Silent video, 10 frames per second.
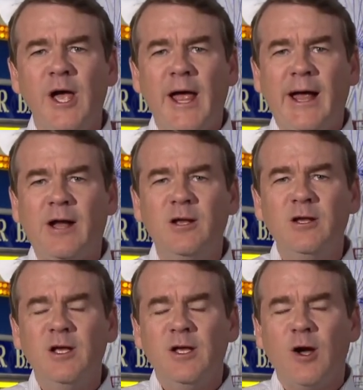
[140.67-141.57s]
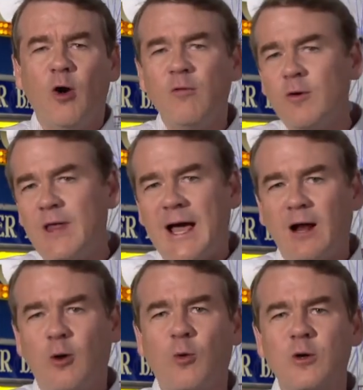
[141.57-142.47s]
And over
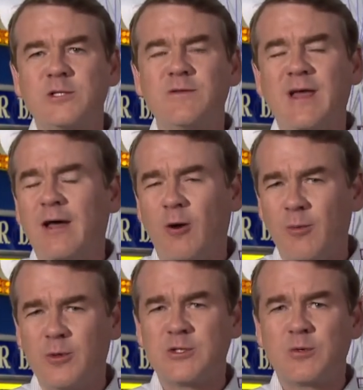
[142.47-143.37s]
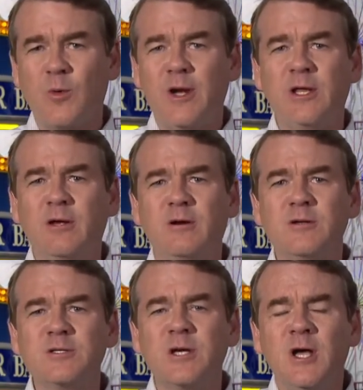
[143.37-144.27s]
that course of that almost twenty
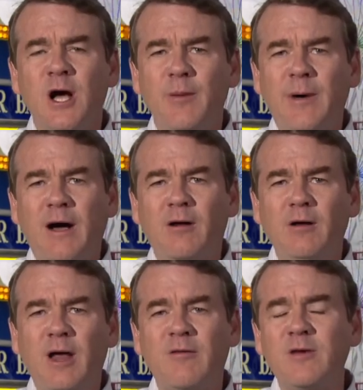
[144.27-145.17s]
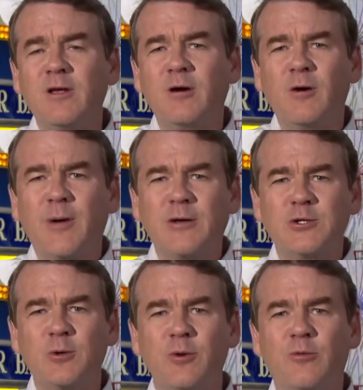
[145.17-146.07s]
years, about every year, about
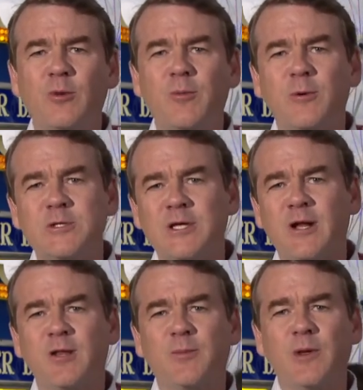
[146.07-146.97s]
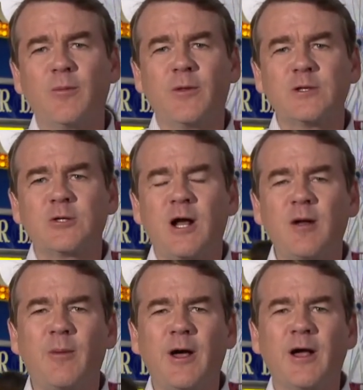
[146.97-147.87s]
two or three percent of the people that try
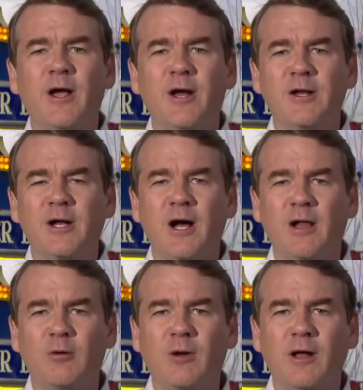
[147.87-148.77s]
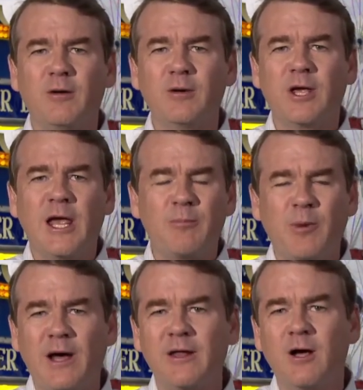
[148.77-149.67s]
to buy a gun in Colorado can't
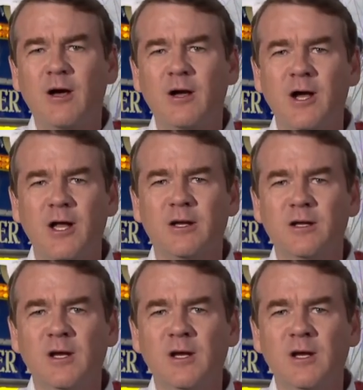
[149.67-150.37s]
buy a gun.